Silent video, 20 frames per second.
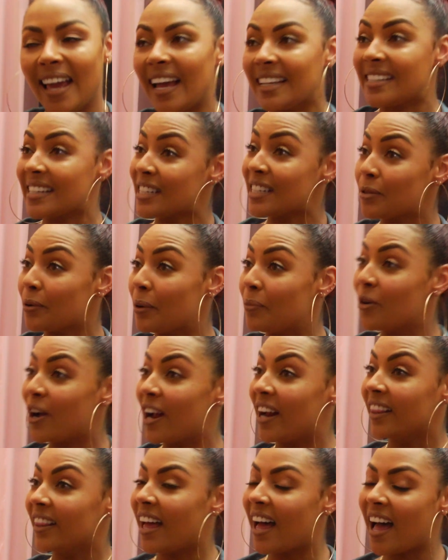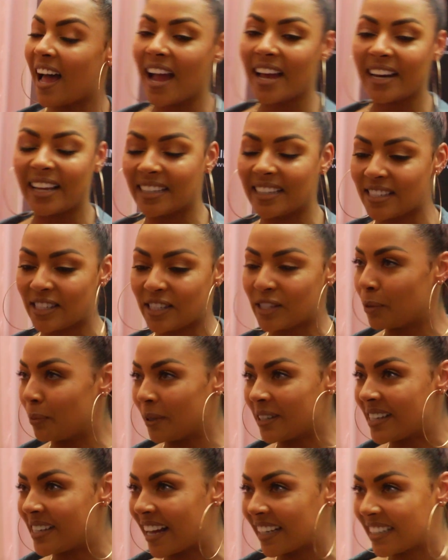It's a swimwear line. It's super
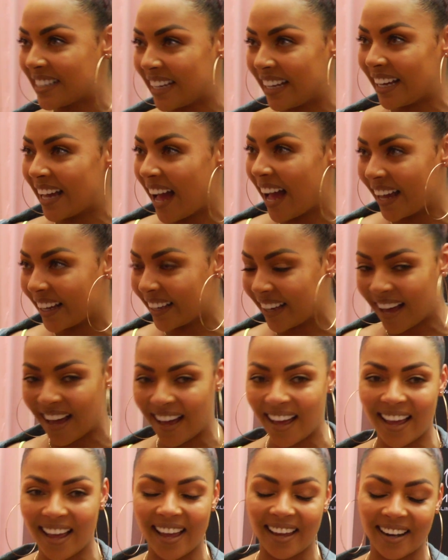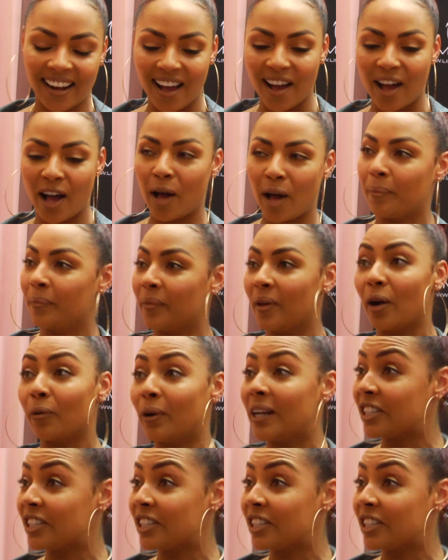sexy, high cut, um,